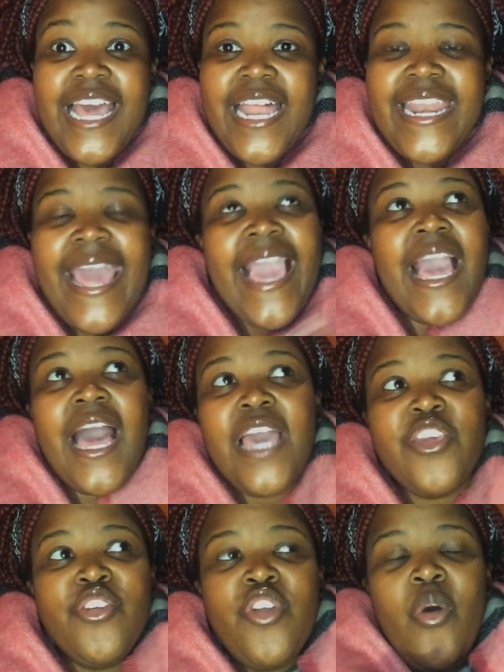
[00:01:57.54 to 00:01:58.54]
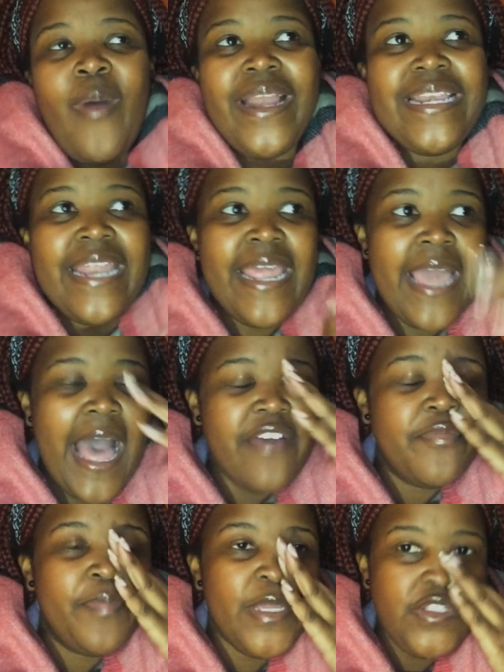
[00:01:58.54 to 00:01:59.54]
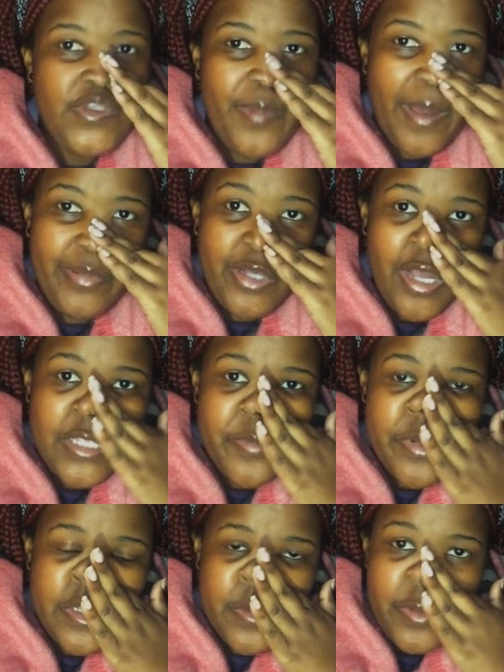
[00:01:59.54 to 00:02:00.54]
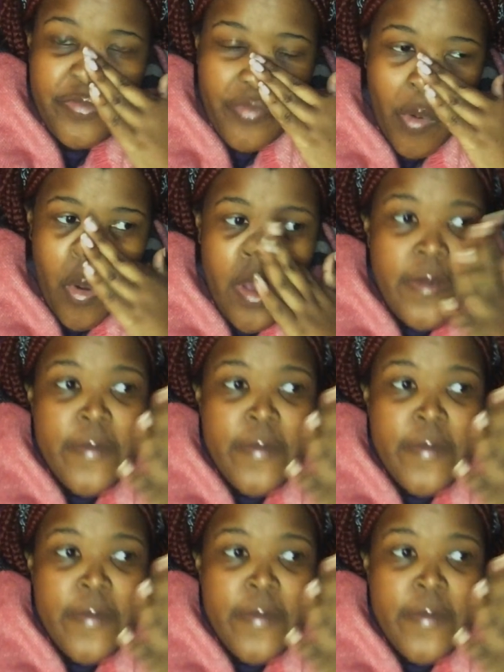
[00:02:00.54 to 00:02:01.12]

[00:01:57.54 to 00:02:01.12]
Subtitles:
Like, you know what, I've been to public hospitals before.